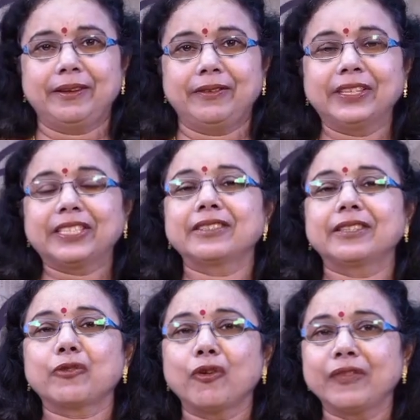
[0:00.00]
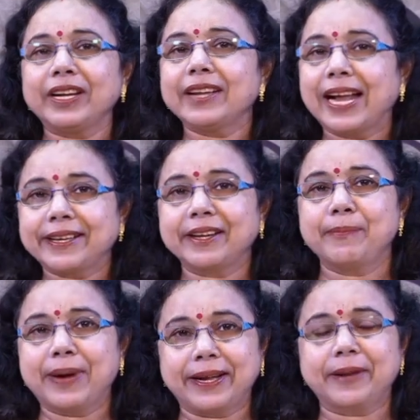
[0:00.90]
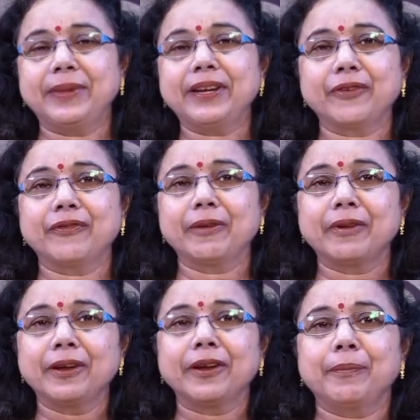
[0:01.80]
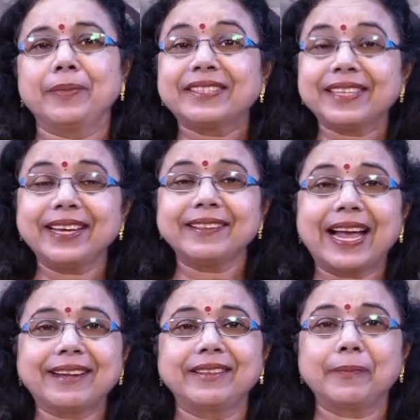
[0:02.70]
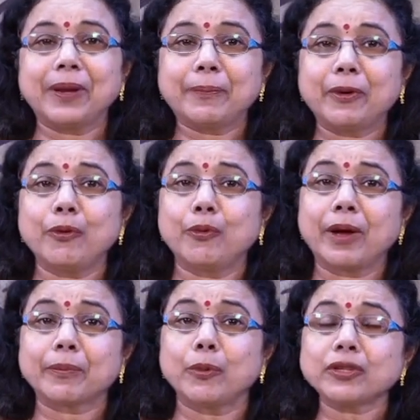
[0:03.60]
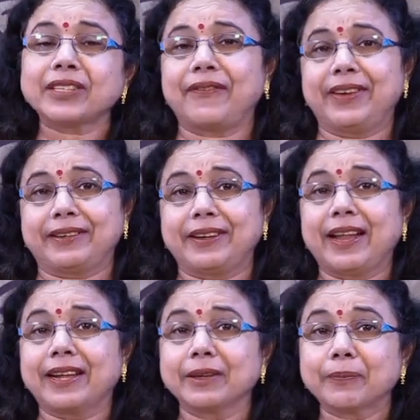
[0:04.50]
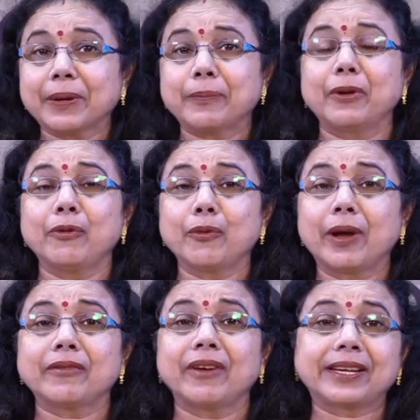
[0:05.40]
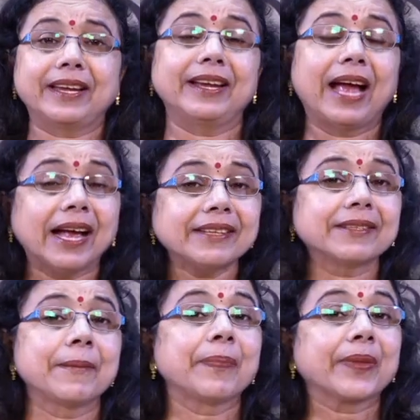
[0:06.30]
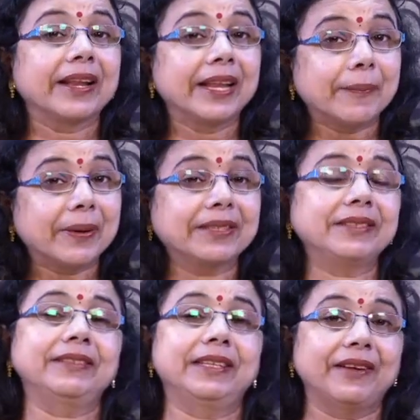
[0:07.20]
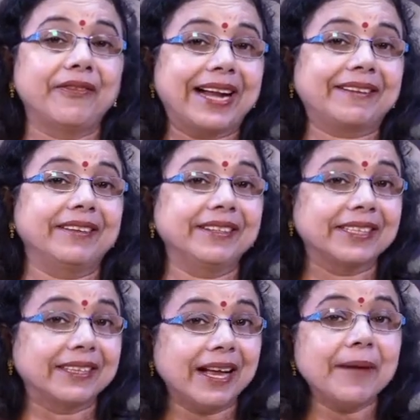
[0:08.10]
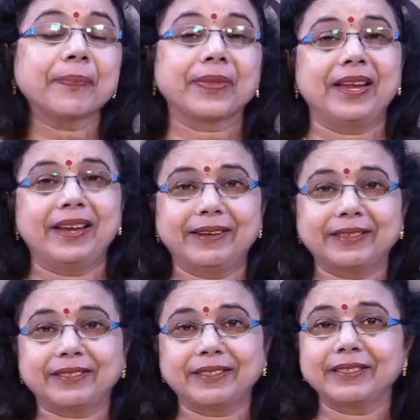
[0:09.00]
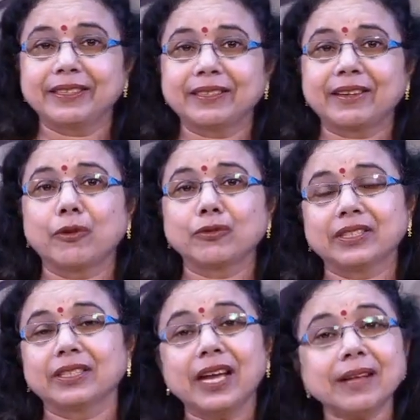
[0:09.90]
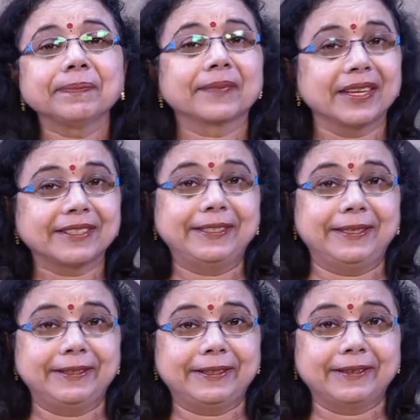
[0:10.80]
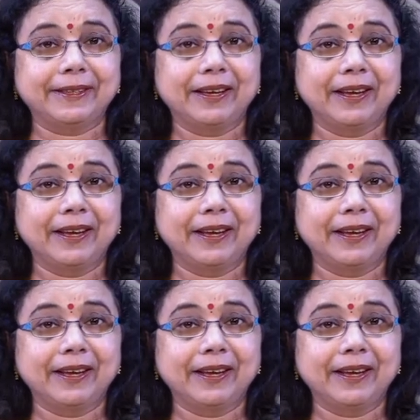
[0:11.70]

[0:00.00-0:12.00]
which is the COVID-19 pandemic. You will be seeing that the people who are most affected are the people who are working as laborers in the factories, in the industries, in the towns, in the cities.